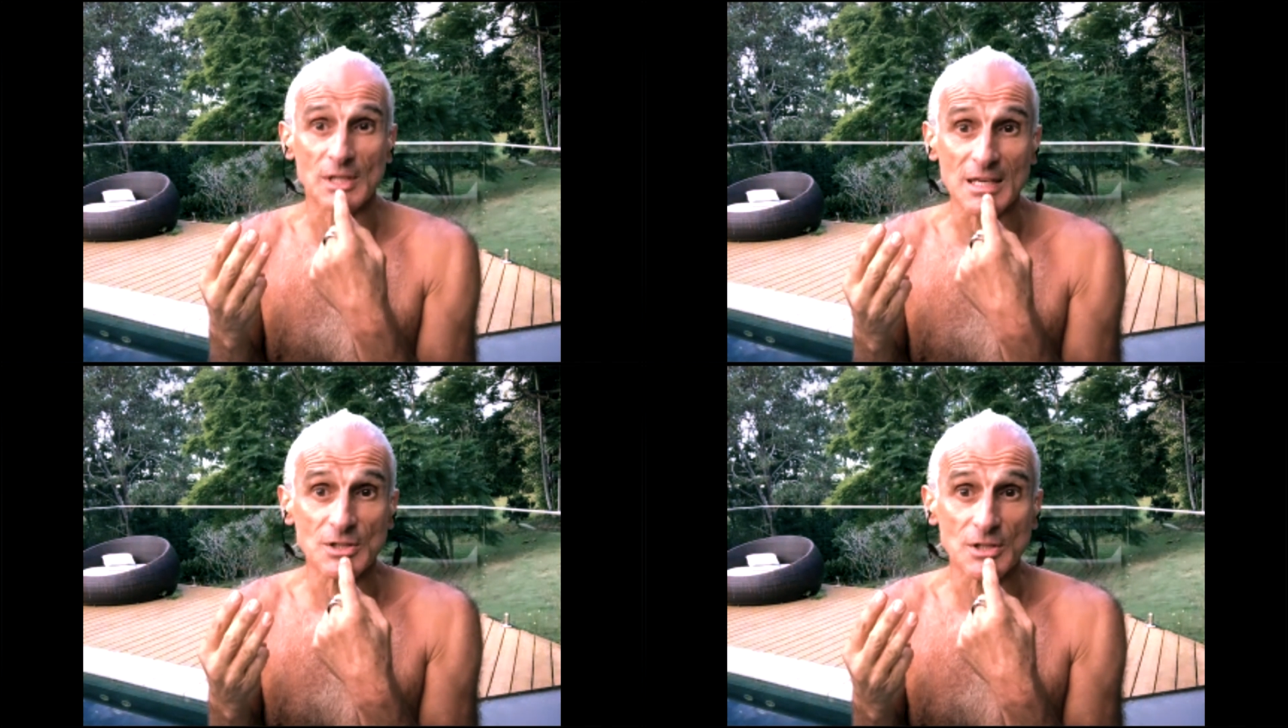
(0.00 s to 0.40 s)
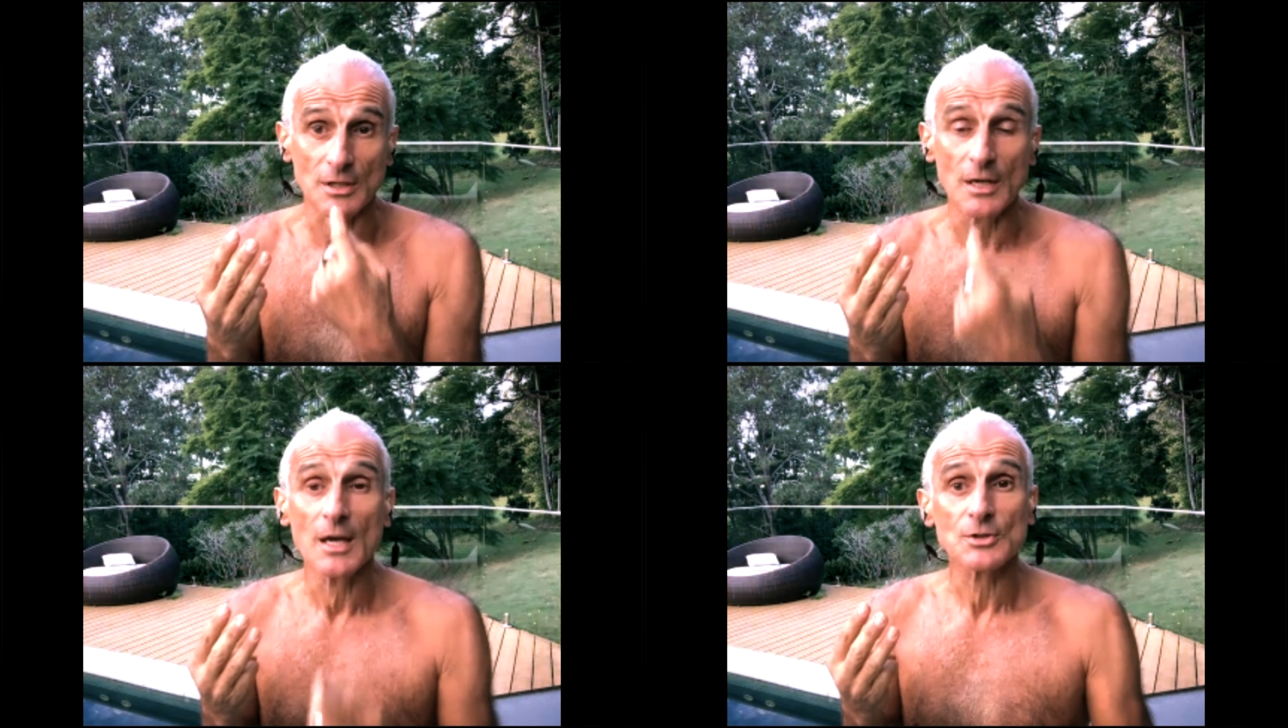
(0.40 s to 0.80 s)

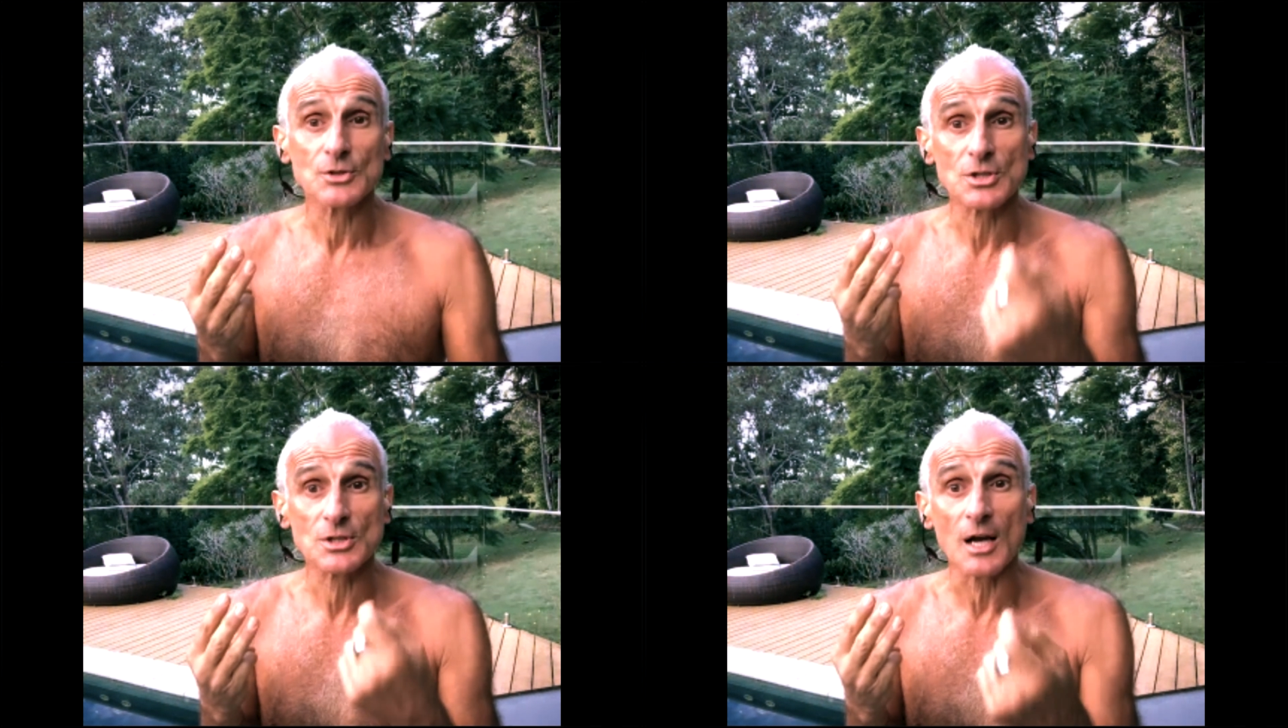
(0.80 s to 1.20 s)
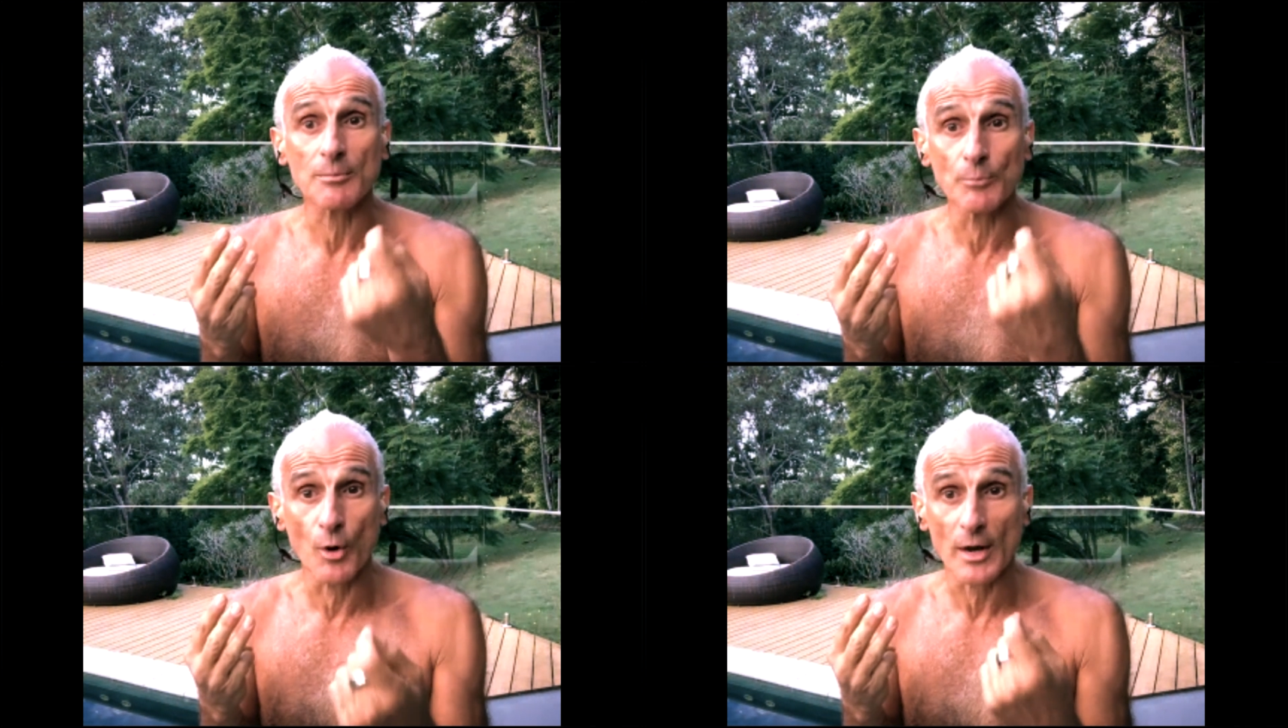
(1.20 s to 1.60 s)
easier to
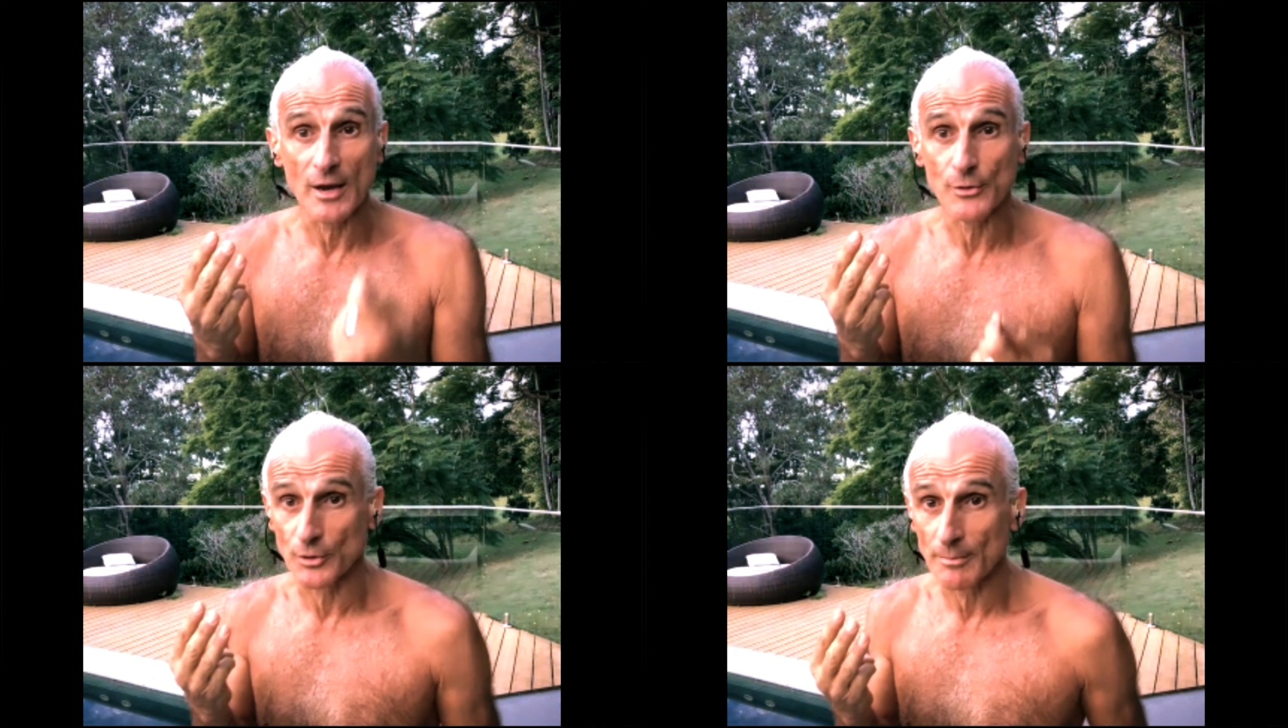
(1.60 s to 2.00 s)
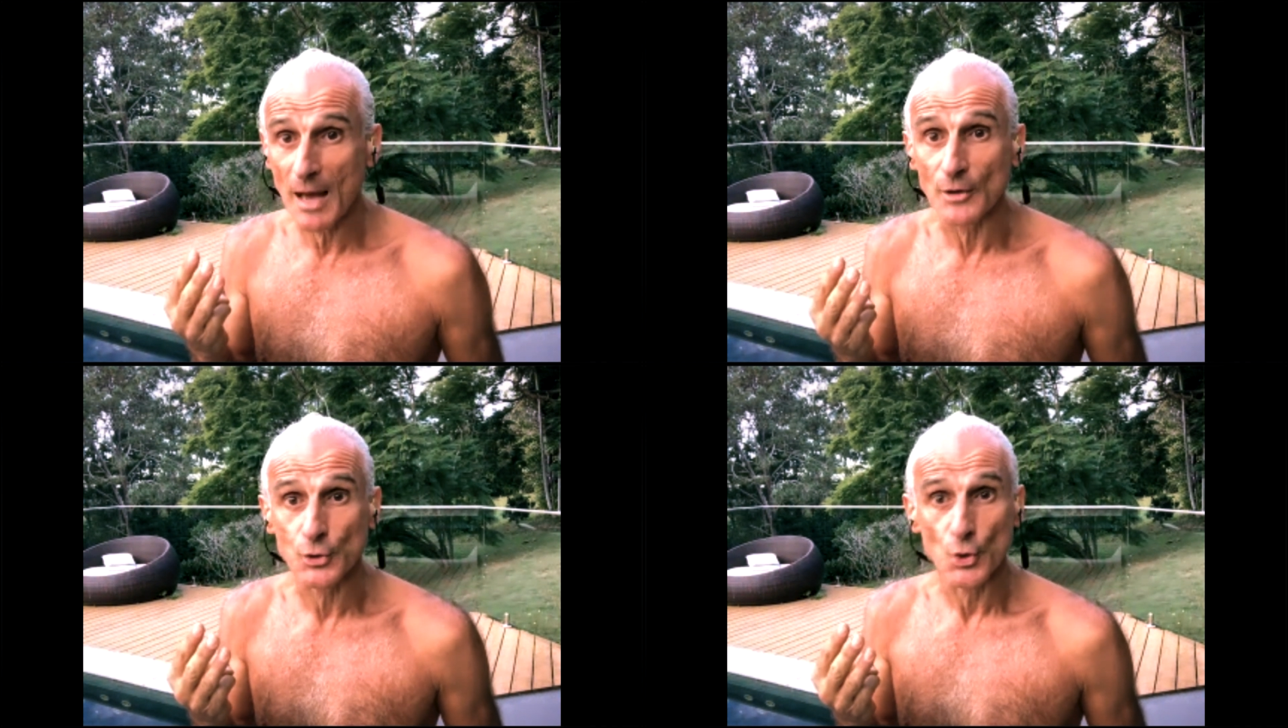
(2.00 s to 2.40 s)
suck more air in through the
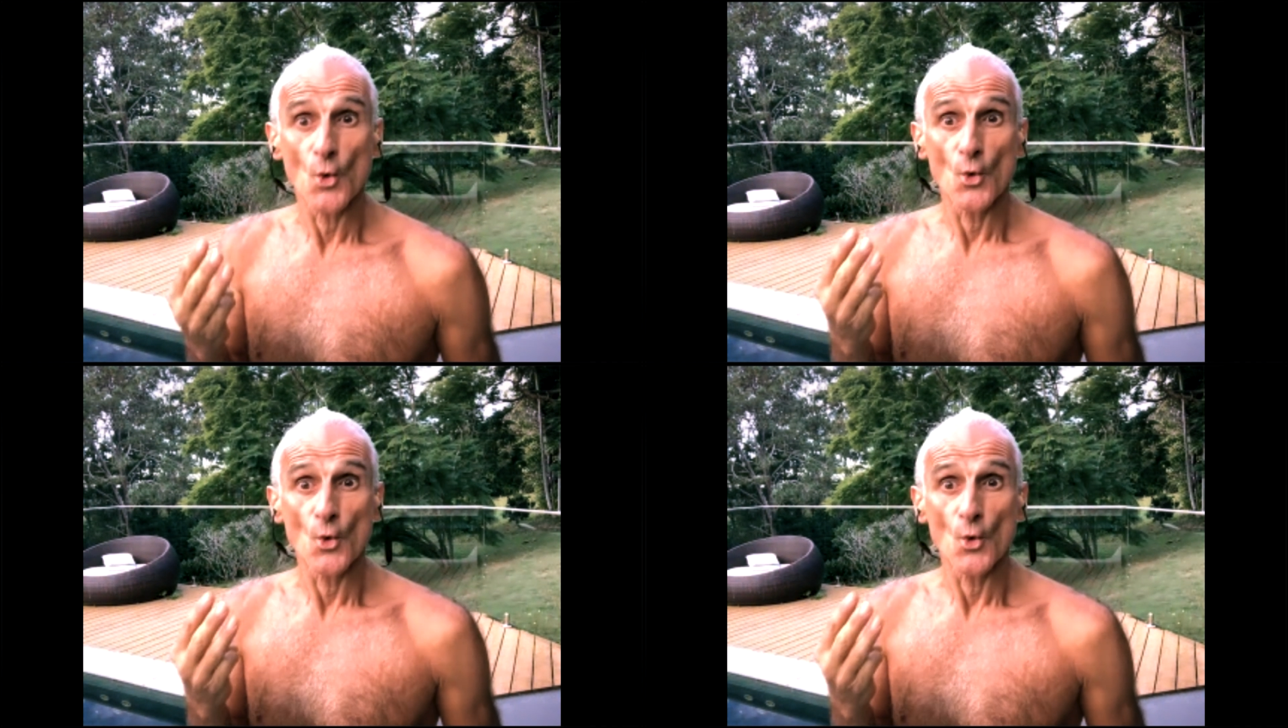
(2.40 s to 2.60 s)
mouth.